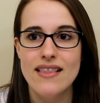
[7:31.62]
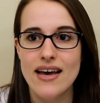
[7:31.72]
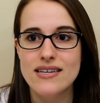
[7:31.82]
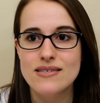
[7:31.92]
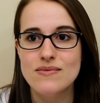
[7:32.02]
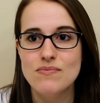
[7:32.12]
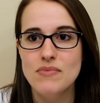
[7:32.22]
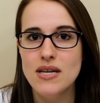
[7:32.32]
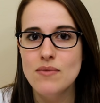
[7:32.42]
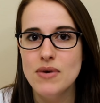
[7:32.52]
that
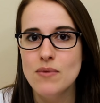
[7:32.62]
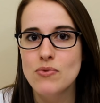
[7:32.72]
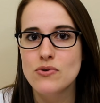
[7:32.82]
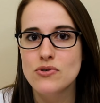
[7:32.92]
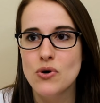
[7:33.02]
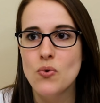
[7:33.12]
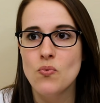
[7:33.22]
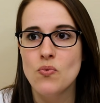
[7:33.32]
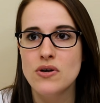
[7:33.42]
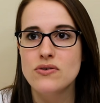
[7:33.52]
many people
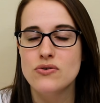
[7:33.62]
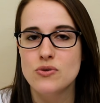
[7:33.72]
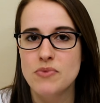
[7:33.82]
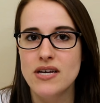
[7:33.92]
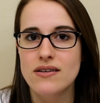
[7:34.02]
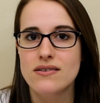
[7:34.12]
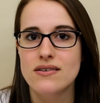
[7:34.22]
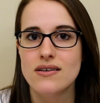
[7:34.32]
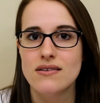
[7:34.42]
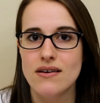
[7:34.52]
don't want to
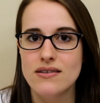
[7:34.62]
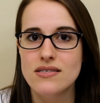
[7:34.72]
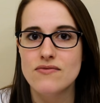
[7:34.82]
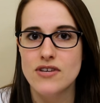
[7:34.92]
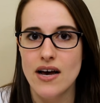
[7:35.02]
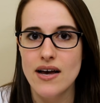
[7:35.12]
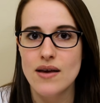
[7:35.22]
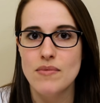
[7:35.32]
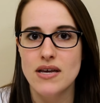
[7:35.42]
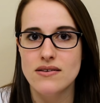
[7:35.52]
spend tons of
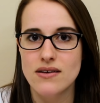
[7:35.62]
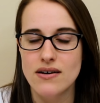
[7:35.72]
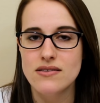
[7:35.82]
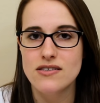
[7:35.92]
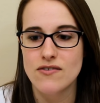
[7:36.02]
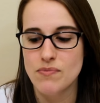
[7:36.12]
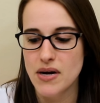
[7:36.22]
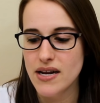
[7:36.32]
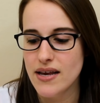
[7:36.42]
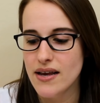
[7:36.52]
time and tons of
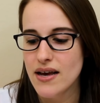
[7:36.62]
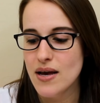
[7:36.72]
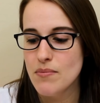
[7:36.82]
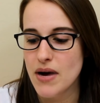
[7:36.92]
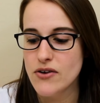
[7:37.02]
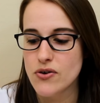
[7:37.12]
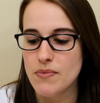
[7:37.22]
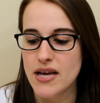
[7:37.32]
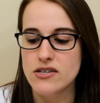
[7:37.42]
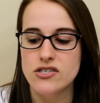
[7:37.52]
money
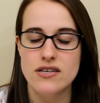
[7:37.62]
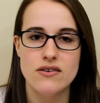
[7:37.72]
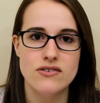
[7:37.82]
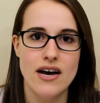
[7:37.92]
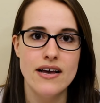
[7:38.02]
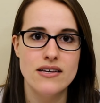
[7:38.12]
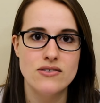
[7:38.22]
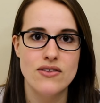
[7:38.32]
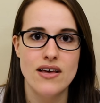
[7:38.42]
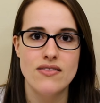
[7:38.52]
micromanaging their diet
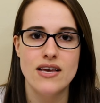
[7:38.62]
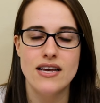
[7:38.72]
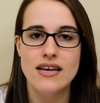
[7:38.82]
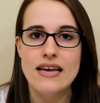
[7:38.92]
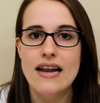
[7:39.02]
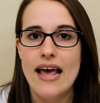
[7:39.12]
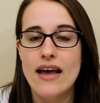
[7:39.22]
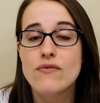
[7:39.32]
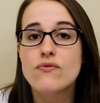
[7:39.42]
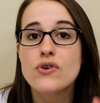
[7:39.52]
so that they can get
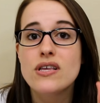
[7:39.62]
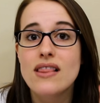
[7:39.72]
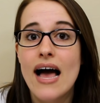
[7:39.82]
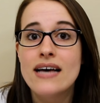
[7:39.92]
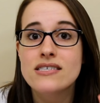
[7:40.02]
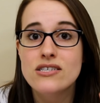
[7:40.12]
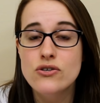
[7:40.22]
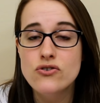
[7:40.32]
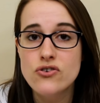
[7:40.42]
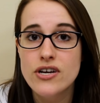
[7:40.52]
every last
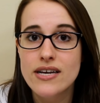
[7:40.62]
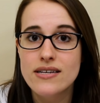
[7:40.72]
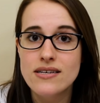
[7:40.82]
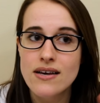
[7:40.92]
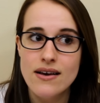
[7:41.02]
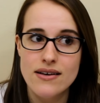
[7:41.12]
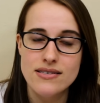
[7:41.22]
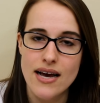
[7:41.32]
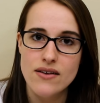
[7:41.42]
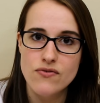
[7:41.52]
nutrient
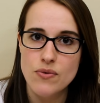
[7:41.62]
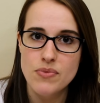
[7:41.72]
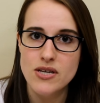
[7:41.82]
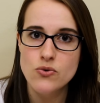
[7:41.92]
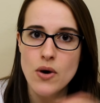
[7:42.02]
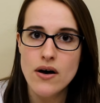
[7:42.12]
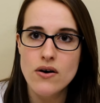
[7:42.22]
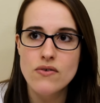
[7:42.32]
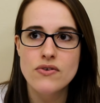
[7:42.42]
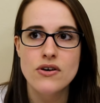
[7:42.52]
aside from
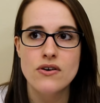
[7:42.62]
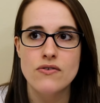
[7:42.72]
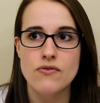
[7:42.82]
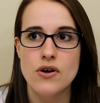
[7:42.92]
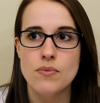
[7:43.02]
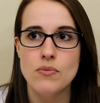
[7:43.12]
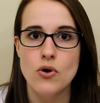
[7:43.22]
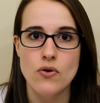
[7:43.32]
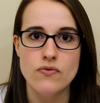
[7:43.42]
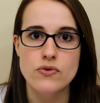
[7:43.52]
B12 from
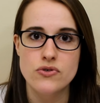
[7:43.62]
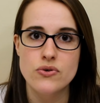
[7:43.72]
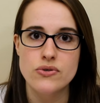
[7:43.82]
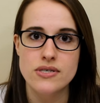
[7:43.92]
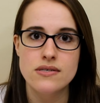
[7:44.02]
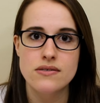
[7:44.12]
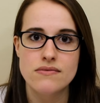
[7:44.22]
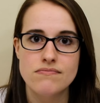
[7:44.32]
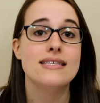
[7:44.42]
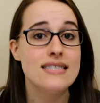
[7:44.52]
whole food
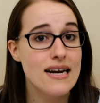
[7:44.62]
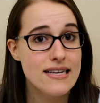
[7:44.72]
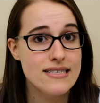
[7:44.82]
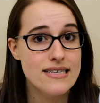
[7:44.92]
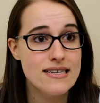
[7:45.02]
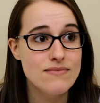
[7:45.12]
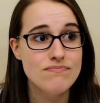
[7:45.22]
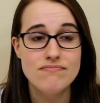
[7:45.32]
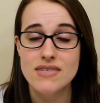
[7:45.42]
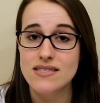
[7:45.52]
sources. It's not easy,
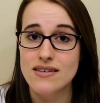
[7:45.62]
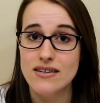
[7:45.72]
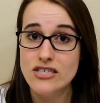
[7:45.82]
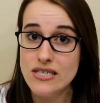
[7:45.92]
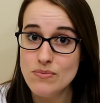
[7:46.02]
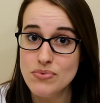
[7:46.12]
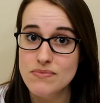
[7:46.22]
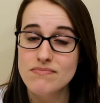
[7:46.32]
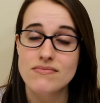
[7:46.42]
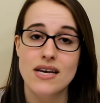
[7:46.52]
it's not cheap,
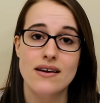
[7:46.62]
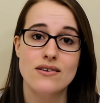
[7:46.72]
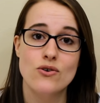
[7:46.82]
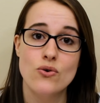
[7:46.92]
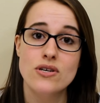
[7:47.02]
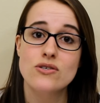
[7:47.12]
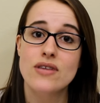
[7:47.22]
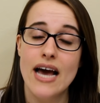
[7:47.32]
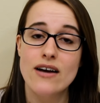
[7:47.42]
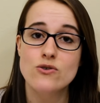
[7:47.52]
and according to
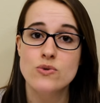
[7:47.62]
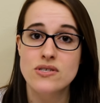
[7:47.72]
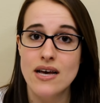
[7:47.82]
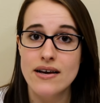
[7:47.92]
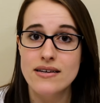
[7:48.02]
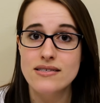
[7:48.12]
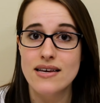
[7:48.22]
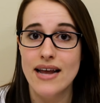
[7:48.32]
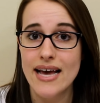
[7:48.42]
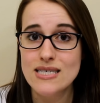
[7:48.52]
the actual science
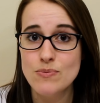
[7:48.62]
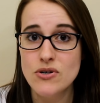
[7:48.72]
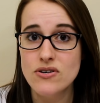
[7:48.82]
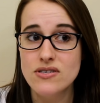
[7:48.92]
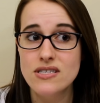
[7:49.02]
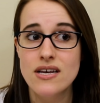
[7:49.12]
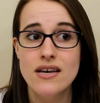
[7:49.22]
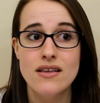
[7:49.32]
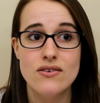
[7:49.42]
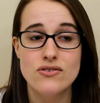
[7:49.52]
and experts,
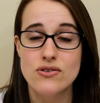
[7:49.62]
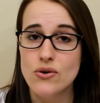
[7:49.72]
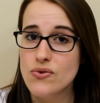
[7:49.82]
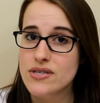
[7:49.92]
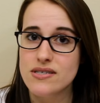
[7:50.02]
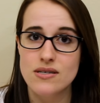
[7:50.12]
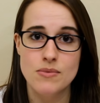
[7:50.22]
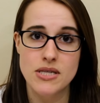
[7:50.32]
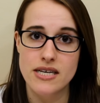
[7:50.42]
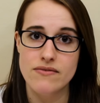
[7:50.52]
there's no reason to
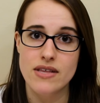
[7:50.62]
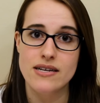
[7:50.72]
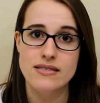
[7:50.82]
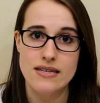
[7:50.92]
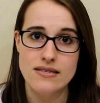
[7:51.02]
believe that it's